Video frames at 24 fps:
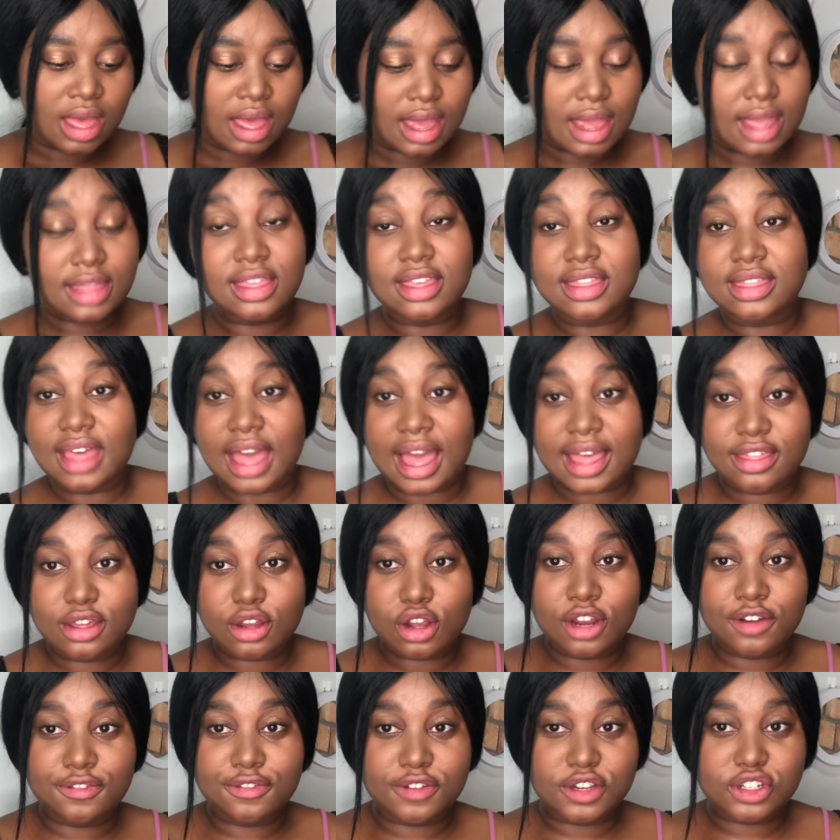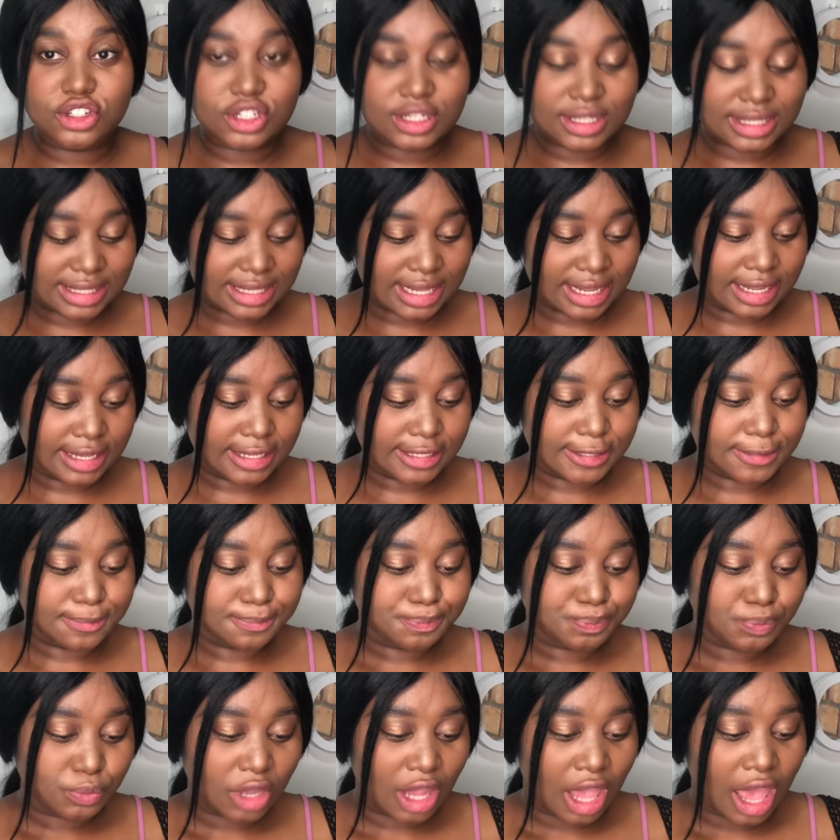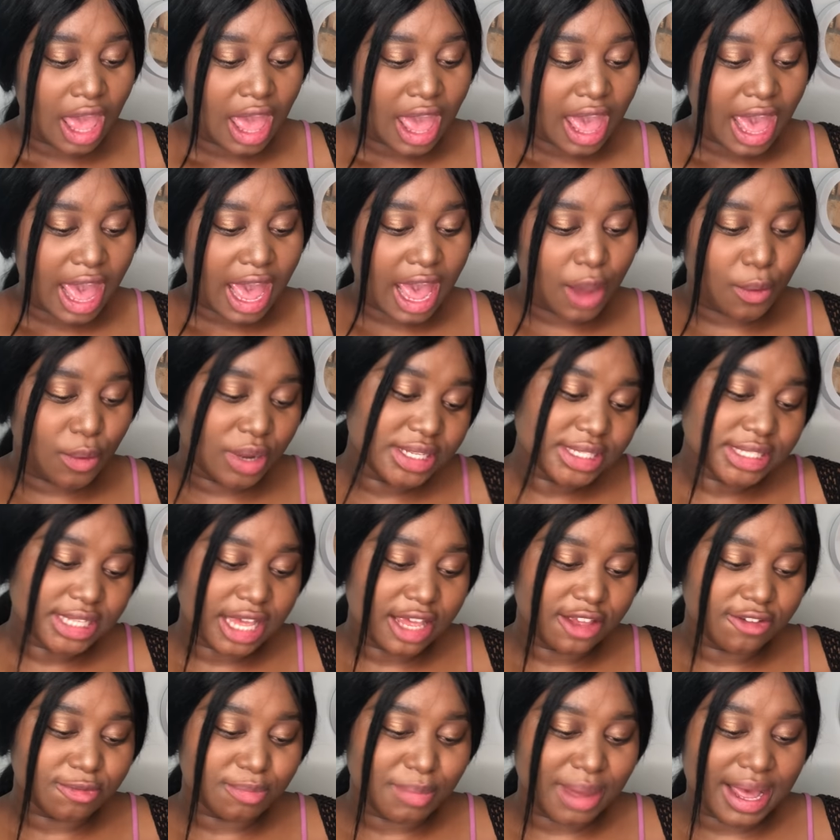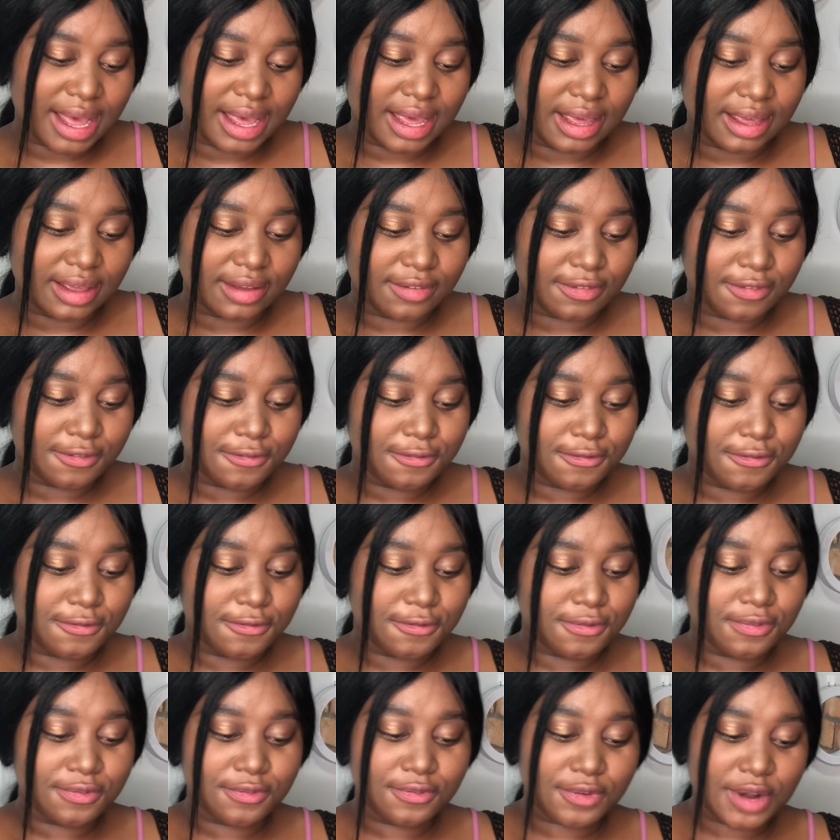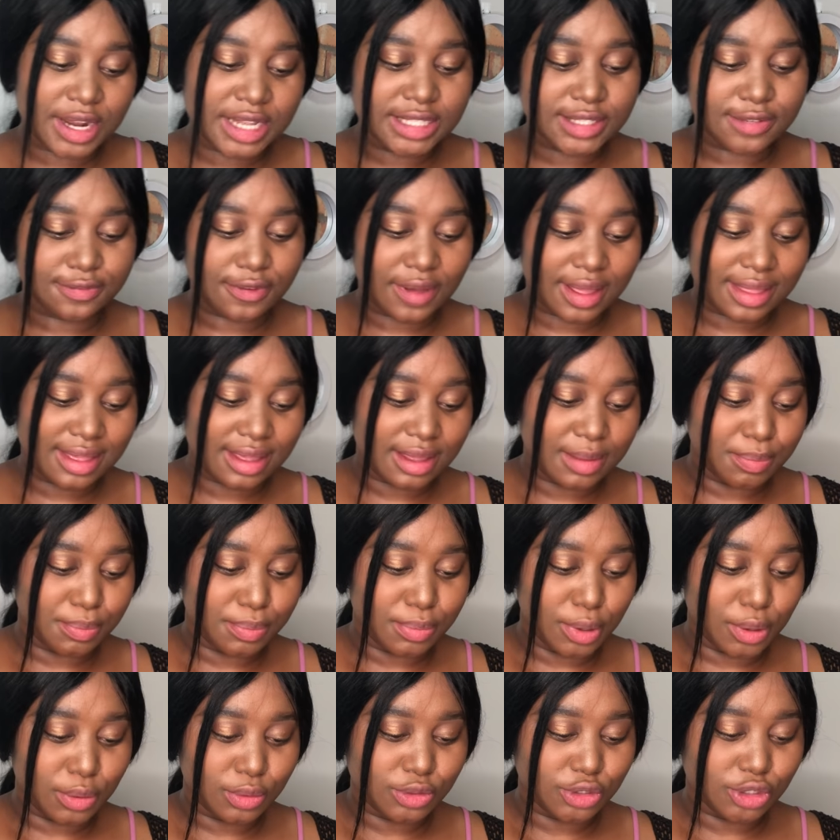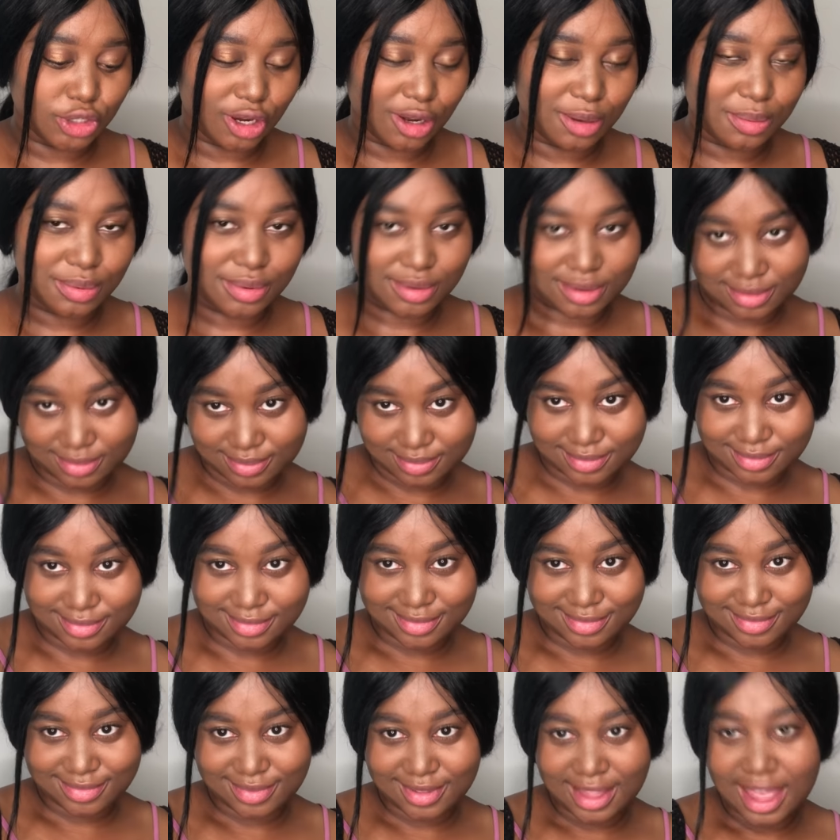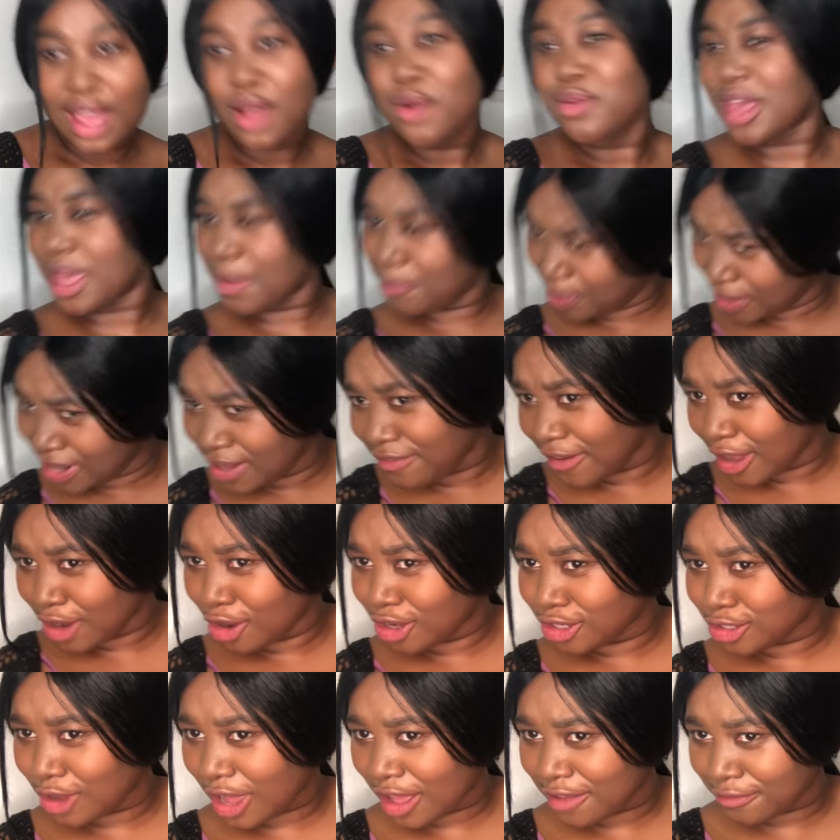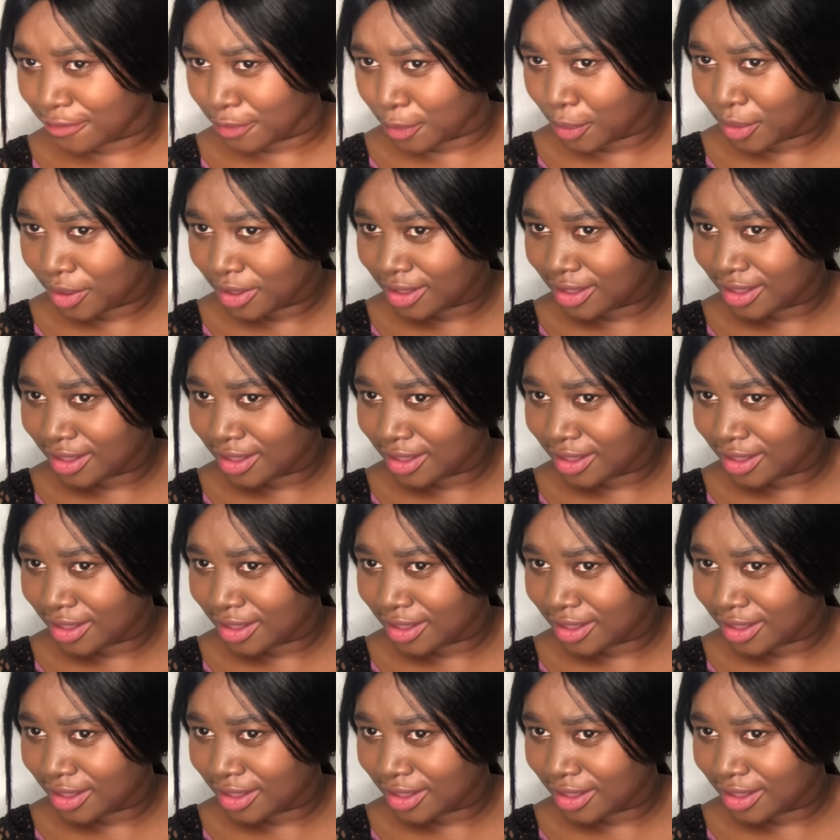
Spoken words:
And then the other confession says, I once gave my friend's father a blowjob. No. Yeah, believe a lot of you.